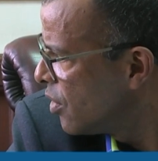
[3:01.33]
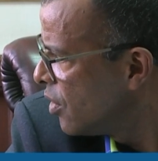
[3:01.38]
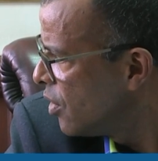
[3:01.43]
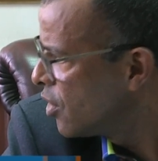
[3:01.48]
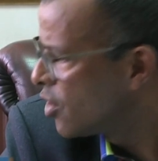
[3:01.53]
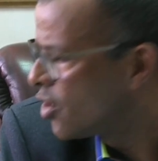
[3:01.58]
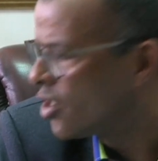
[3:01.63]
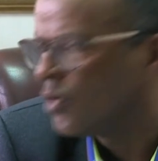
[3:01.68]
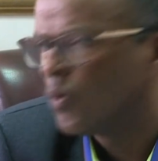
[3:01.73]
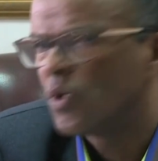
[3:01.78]

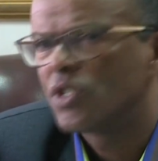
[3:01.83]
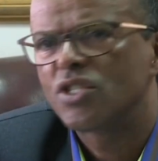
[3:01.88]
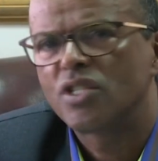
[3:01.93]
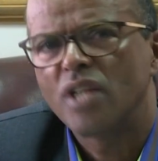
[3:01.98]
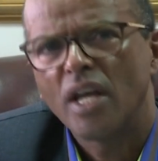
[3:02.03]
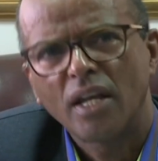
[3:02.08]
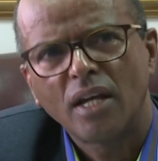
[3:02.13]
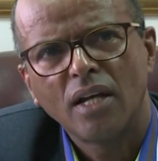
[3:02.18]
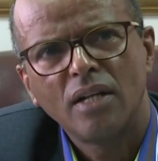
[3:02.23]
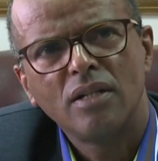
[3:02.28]
she was
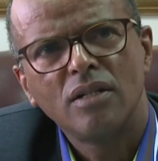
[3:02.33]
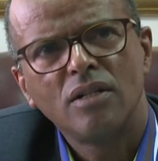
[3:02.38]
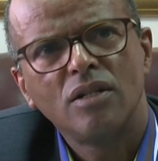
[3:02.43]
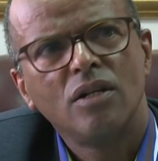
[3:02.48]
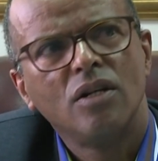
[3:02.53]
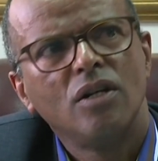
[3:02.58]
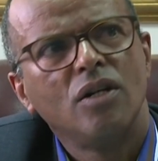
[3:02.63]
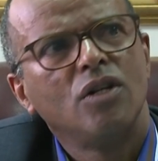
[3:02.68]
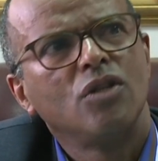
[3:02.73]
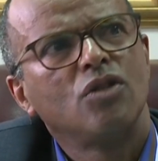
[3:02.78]
taken
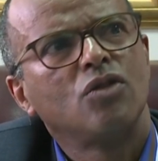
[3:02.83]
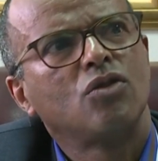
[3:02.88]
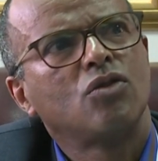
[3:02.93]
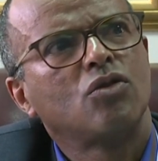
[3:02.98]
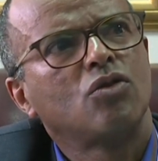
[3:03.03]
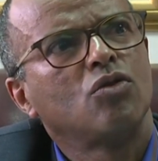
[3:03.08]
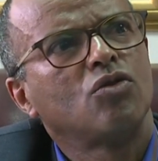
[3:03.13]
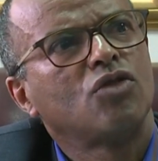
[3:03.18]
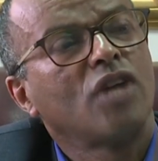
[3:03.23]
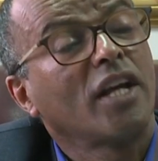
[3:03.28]

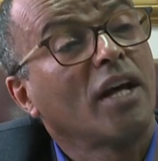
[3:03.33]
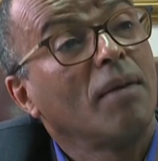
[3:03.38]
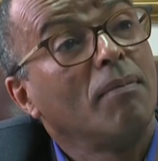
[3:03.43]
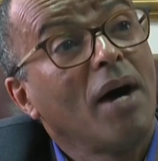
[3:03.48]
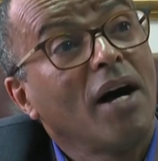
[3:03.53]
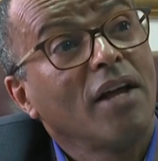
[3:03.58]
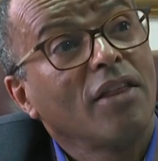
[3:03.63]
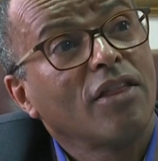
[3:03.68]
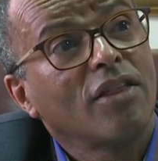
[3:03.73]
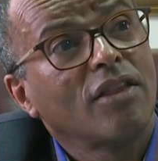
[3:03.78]
to take a
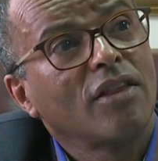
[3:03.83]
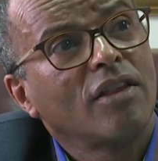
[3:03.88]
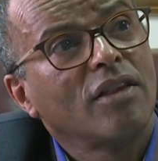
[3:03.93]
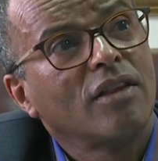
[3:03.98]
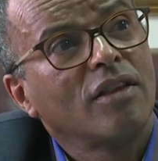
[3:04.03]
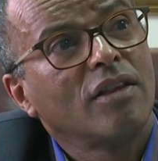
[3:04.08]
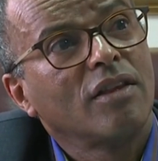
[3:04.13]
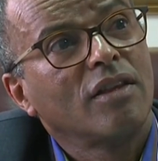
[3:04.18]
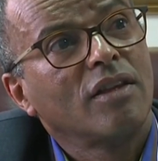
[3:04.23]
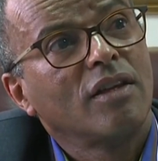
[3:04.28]
bath
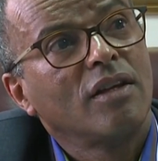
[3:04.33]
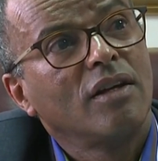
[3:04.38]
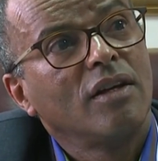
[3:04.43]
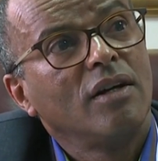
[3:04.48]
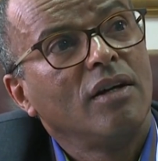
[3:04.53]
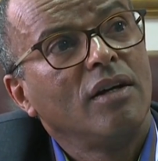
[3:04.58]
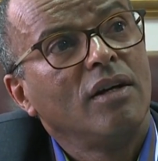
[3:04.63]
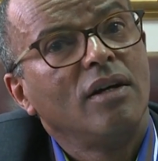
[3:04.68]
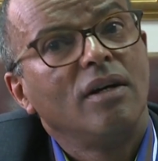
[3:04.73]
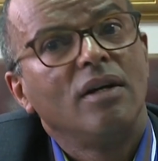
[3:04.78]

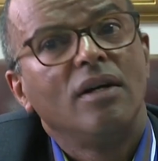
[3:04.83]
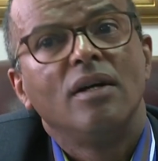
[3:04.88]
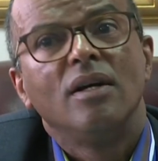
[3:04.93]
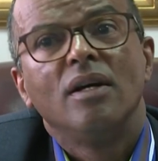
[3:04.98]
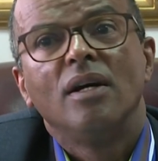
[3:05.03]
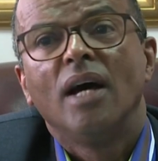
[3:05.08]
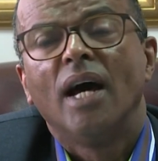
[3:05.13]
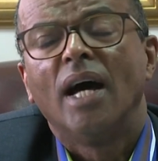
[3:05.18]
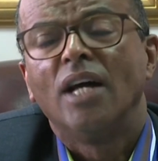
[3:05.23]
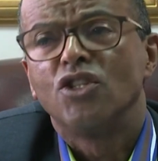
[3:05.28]

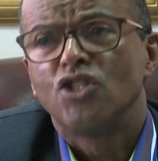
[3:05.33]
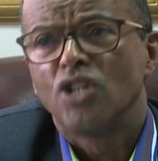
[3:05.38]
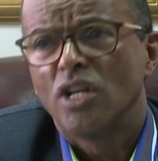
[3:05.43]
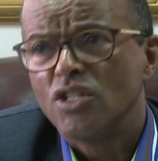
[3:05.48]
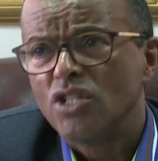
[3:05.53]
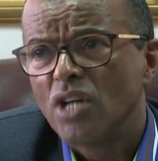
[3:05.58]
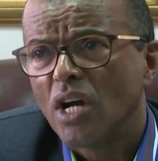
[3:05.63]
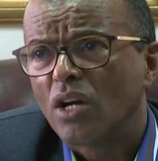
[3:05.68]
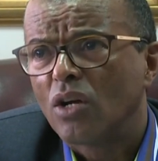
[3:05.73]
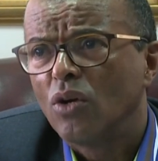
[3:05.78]
and
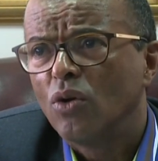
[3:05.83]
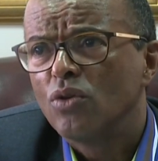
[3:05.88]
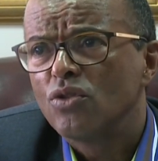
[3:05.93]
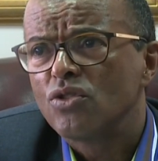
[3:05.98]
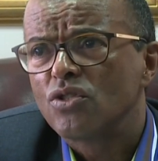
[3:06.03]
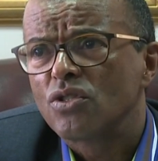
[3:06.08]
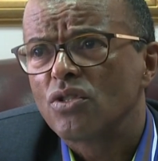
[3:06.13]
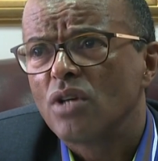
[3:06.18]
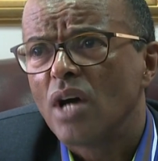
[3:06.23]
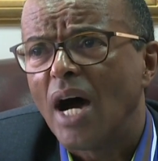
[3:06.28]
change her
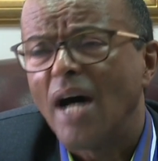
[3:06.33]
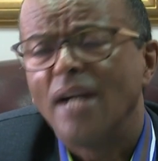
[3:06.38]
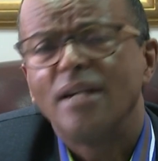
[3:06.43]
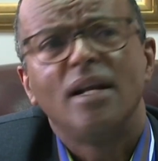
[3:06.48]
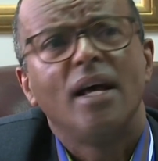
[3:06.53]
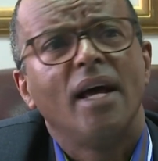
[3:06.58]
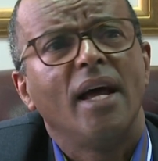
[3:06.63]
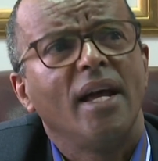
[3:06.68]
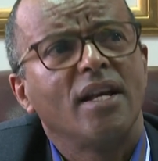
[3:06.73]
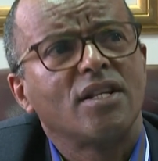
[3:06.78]
clothes
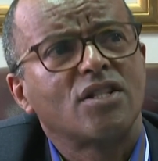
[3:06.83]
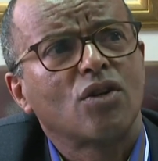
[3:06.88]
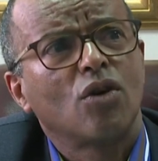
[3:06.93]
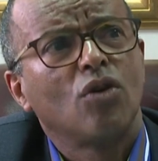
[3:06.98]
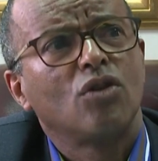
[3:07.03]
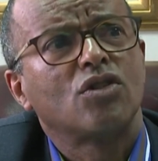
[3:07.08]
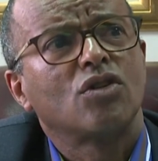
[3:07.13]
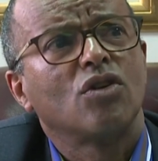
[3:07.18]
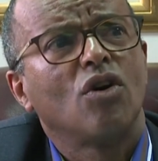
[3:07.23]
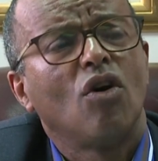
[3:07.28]
under
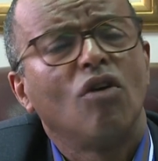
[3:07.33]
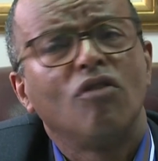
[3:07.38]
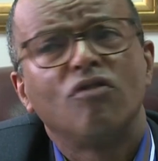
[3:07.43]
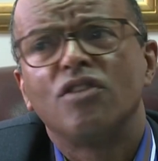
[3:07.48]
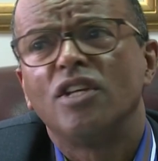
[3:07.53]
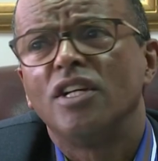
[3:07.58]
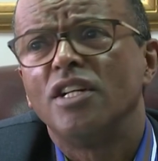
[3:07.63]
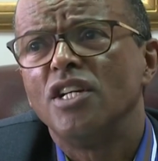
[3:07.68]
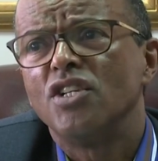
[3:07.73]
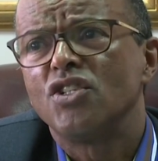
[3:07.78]
escort of
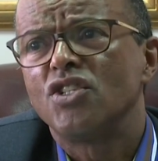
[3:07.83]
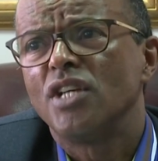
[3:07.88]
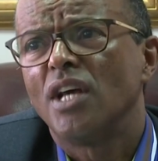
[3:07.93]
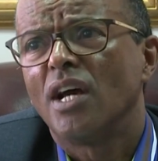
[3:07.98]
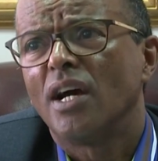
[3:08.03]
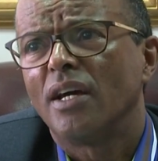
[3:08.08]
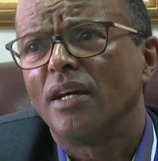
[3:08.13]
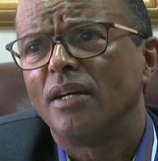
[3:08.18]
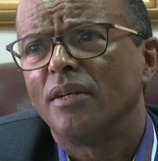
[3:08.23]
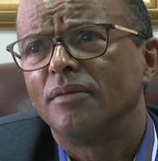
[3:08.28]
the
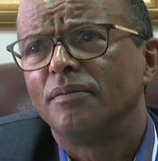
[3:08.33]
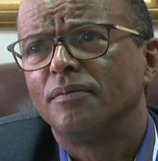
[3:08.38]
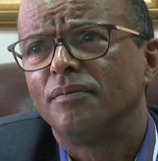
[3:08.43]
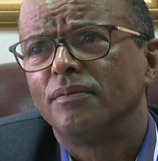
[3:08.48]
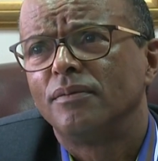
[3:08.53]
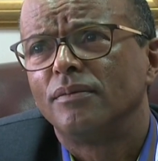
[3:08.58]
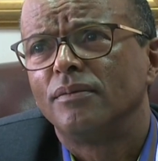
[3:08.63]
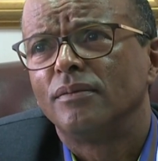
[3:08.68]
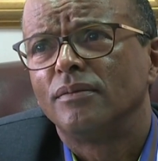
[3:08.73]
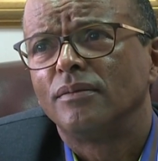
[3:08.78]
DCI.
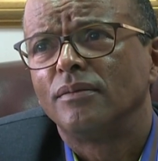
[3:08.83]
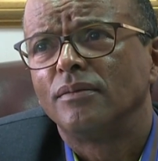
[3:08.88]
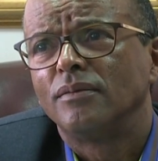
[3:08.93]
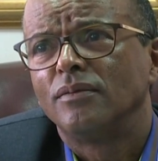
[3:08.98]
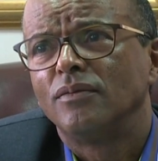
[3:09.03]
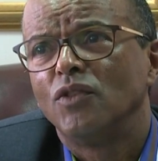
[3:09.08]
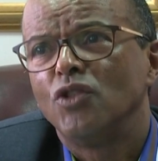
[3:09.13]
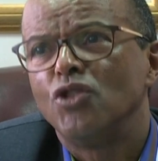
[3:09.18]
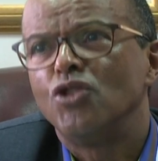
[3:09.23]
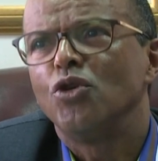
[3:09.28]

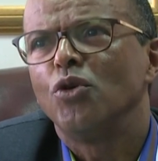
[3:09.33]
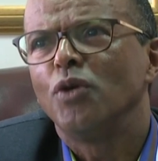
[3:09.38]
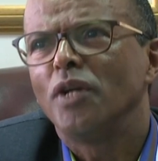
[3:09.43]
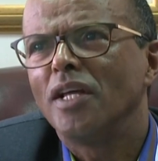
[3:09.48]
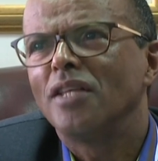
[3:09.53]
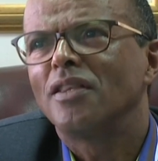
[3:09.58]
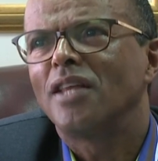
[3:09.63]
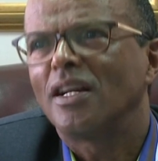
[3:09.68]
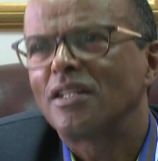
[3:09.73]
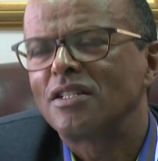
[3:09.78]

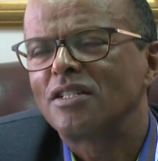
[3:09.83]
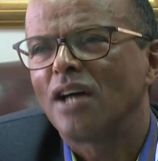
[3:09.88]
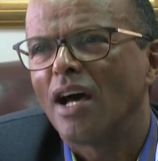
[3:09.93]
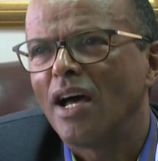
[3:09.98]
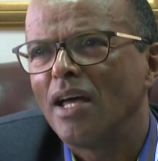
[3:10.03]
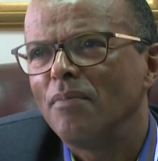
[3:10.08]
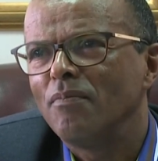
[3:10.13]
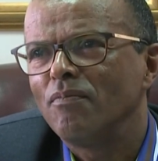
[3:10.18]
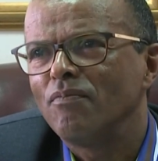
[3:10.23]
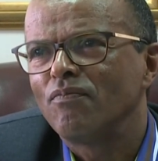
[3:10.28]
During that
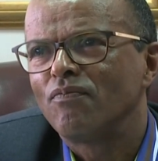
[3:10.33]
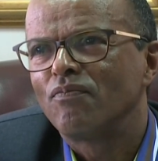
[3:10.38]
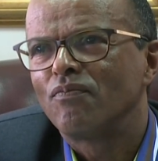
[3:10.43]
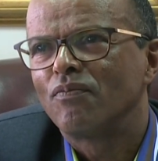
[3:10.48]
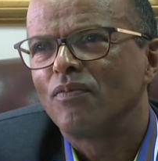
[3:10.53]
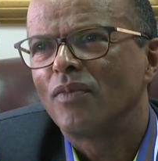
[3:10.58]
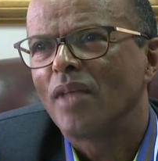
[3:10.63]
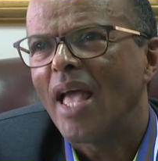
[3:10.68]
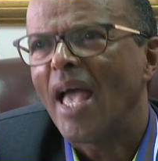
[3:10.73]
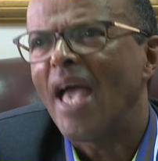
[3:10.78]
time,
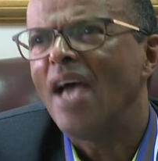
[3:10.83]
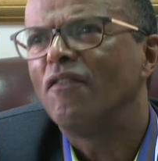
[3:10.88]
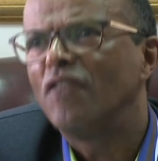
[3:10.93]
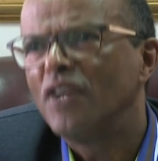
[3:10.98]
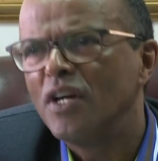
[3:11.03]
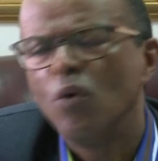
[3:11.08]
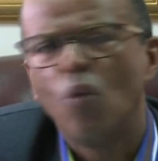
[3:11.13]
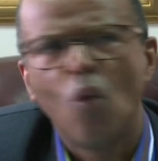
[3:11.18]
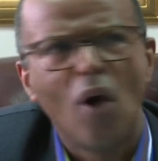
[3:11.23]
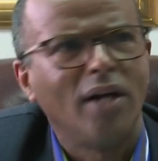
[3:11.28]

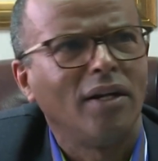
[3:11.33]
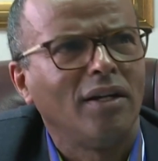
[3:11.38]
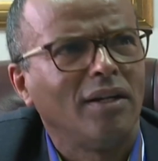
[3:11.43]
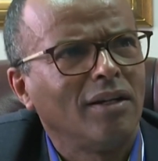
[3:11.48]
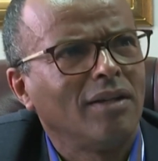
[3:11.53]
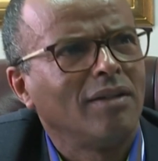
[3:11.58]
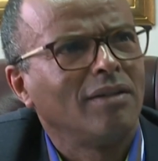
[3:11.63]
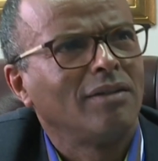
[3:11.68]
everyone